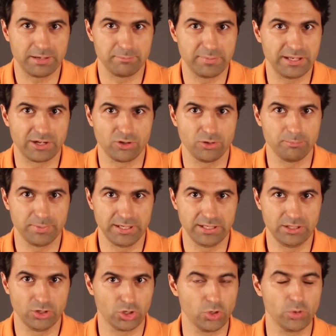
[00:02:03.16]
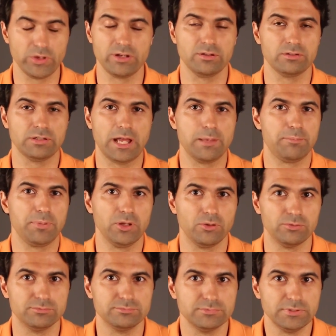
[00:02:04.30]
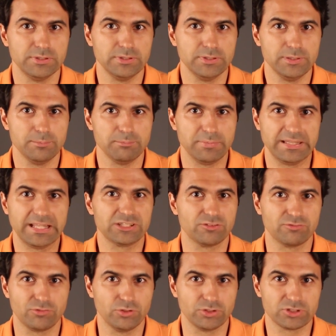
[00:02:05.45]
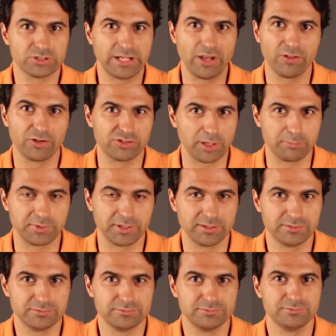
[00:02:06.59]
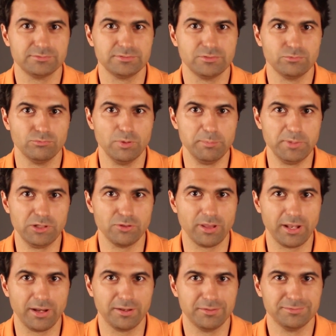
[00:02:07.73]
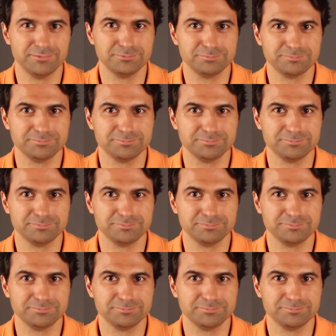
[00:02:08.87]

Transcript: by a bigger company or going IPO. But that's, of course, another chapter. We'll meet you then.